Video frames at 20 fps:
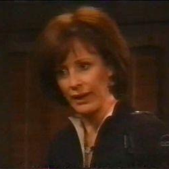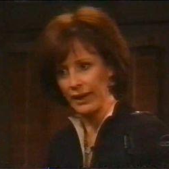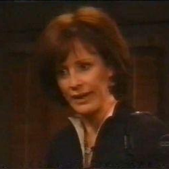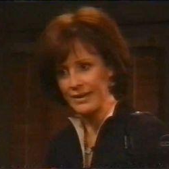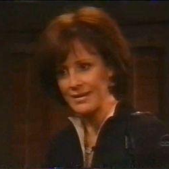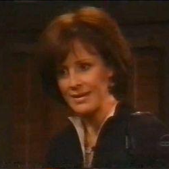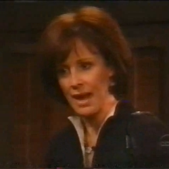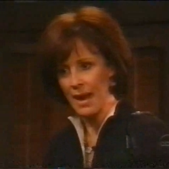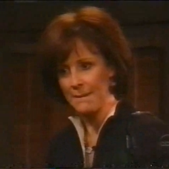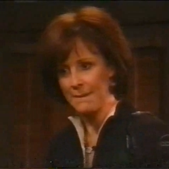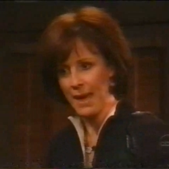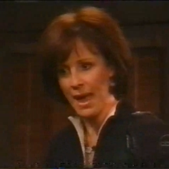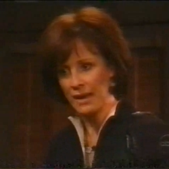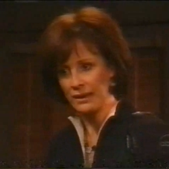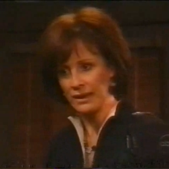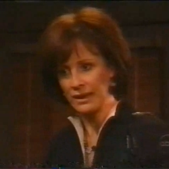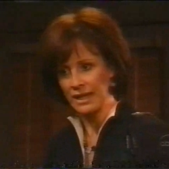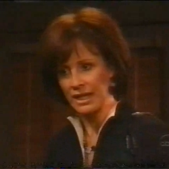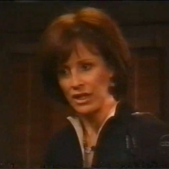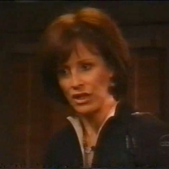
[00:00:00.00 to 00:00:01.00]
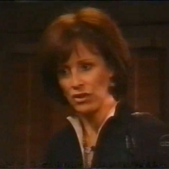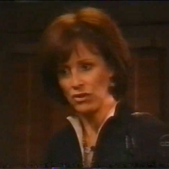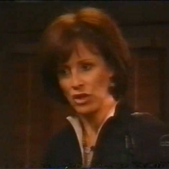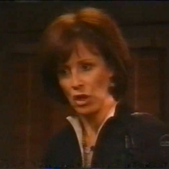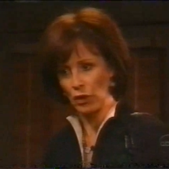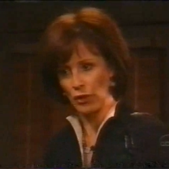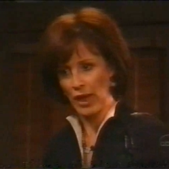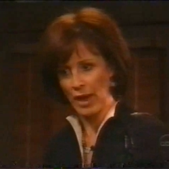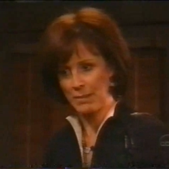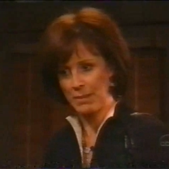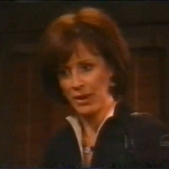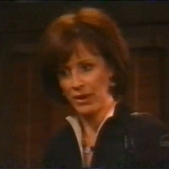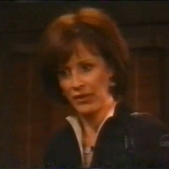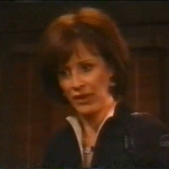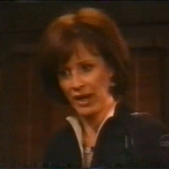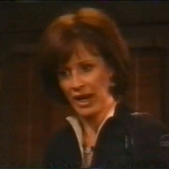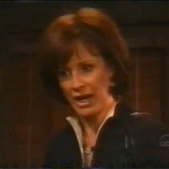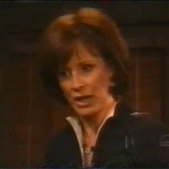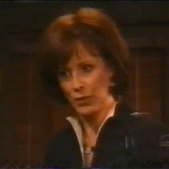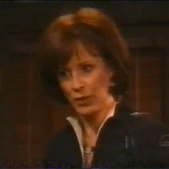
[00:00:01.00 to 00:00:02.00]
It's not Melanie. You know that better
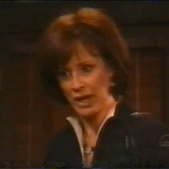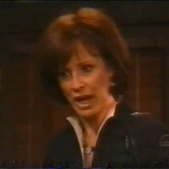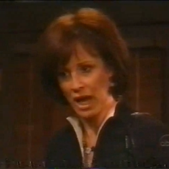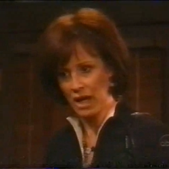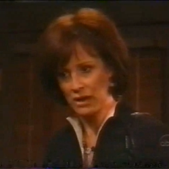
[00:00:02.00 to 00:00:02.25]
than anyone